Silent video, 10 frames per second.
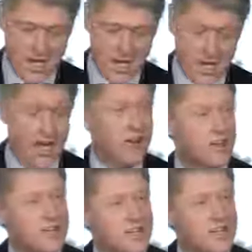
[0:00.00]
And now
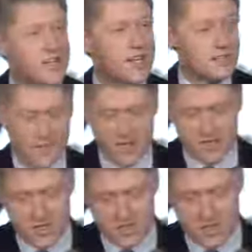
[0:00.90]
her city has
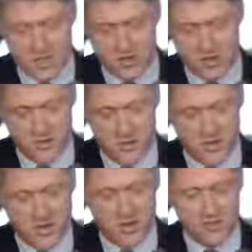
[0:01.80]
lost a policewoman
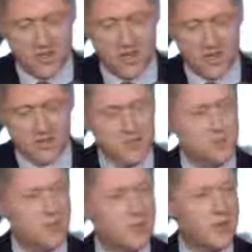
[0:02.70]
who could have made a
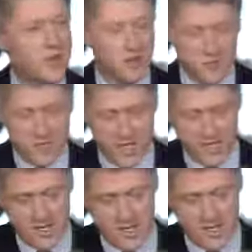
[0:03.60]
difference to people on her
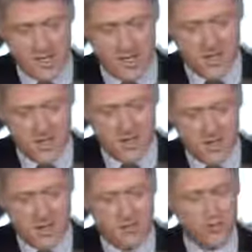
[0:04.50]
beat
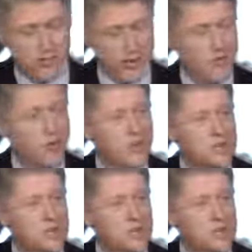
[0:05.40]
our force